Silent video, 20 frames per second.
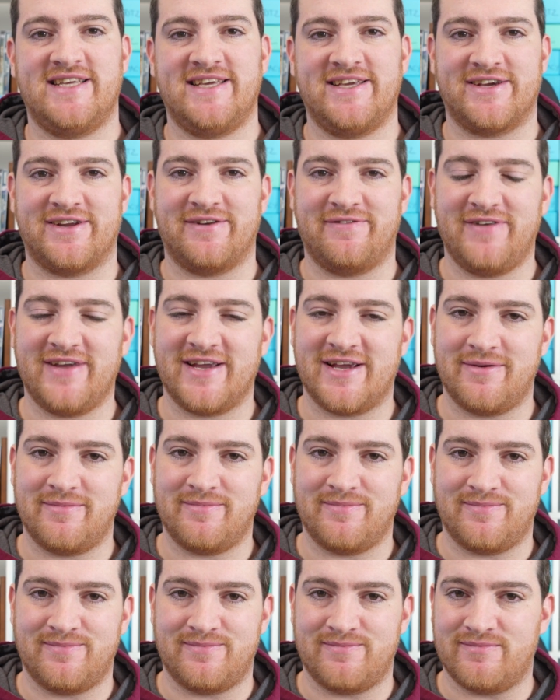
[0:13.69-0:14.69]
You're going to think
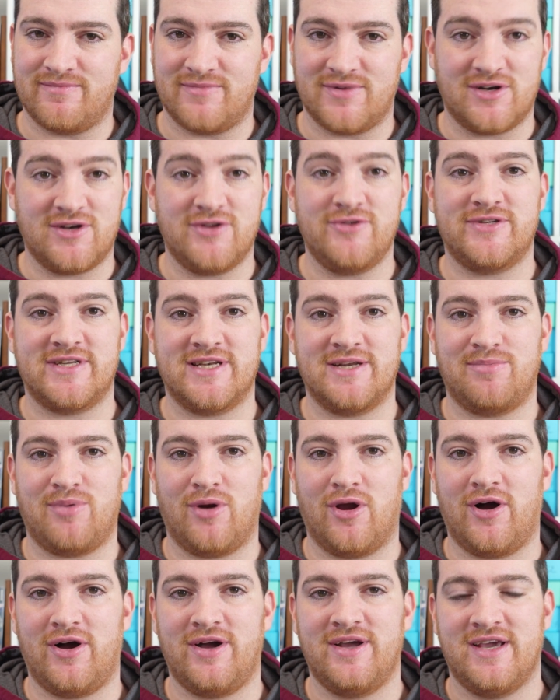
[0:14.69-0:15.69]
I'm losing the
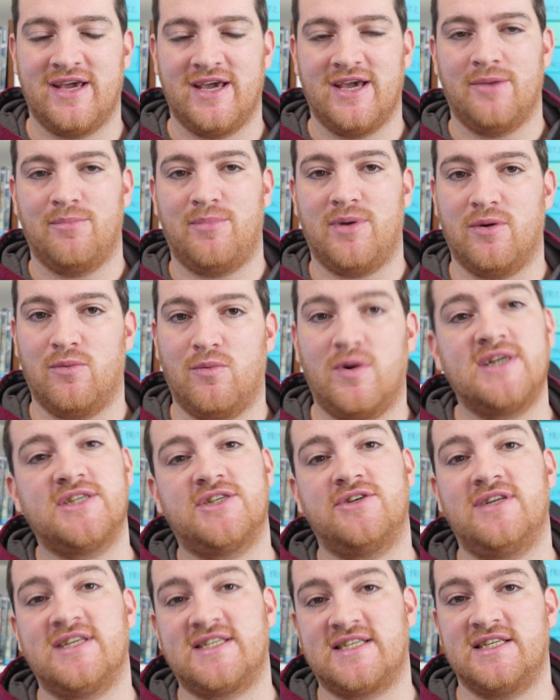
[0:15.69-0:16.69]
plot, but
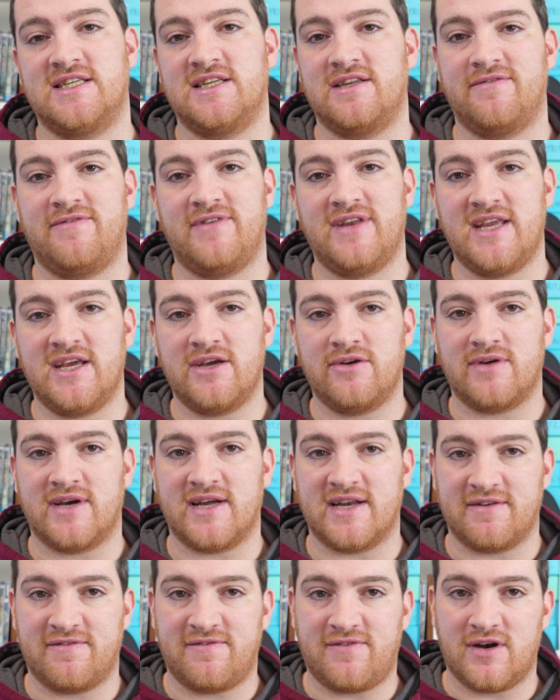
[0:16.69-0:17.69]
once you listen to the video
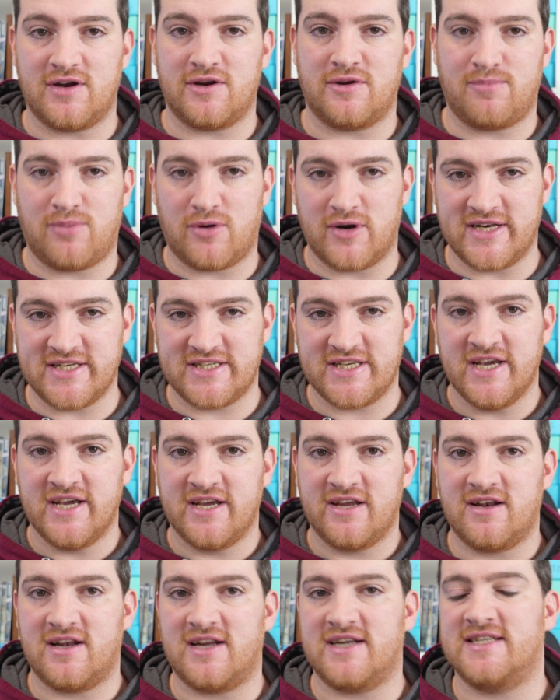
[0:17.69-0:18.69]
and follow the points,
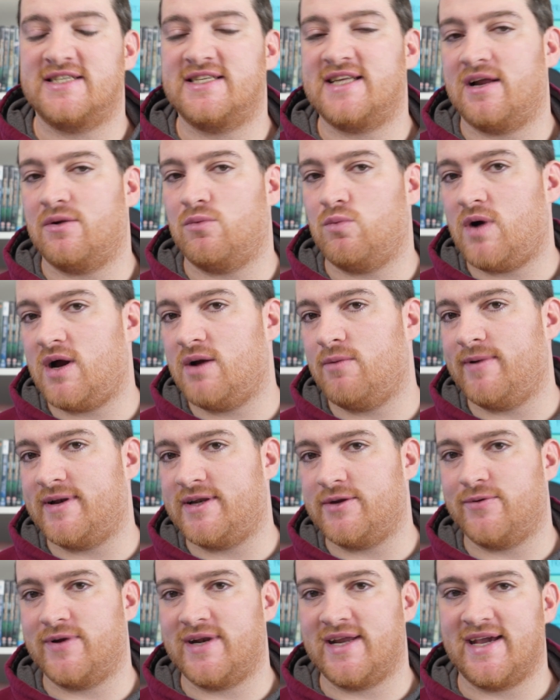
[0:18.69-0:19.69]
you'll understand why we're
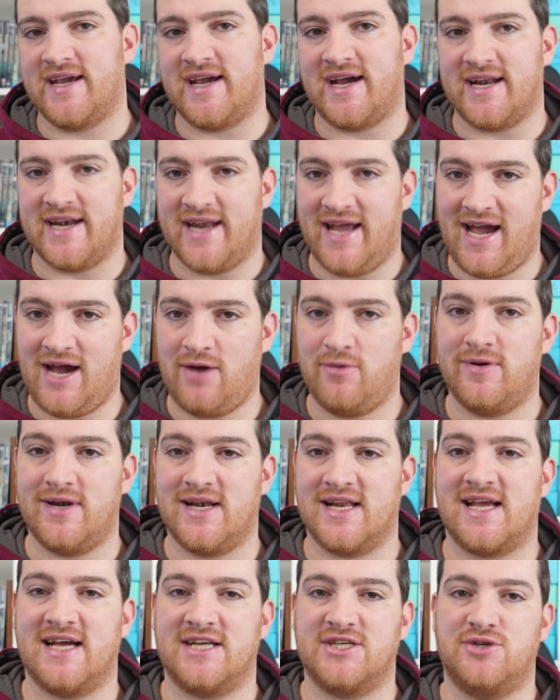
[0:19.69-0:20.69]
doing it and how
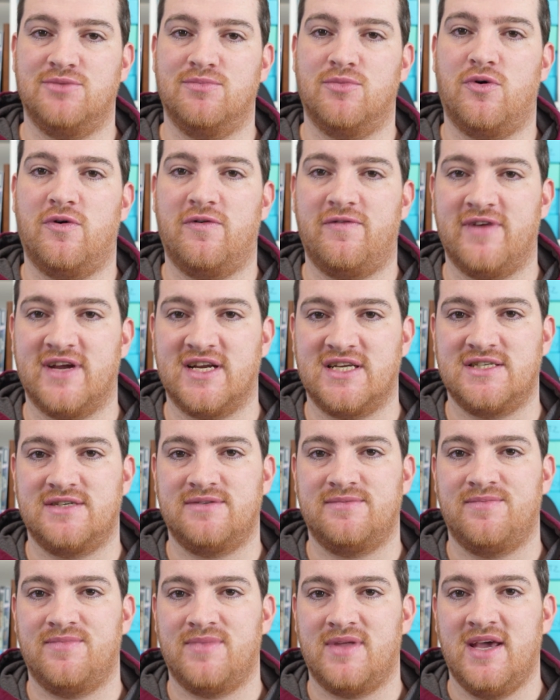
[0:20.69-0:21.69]
it'll catch you more fish.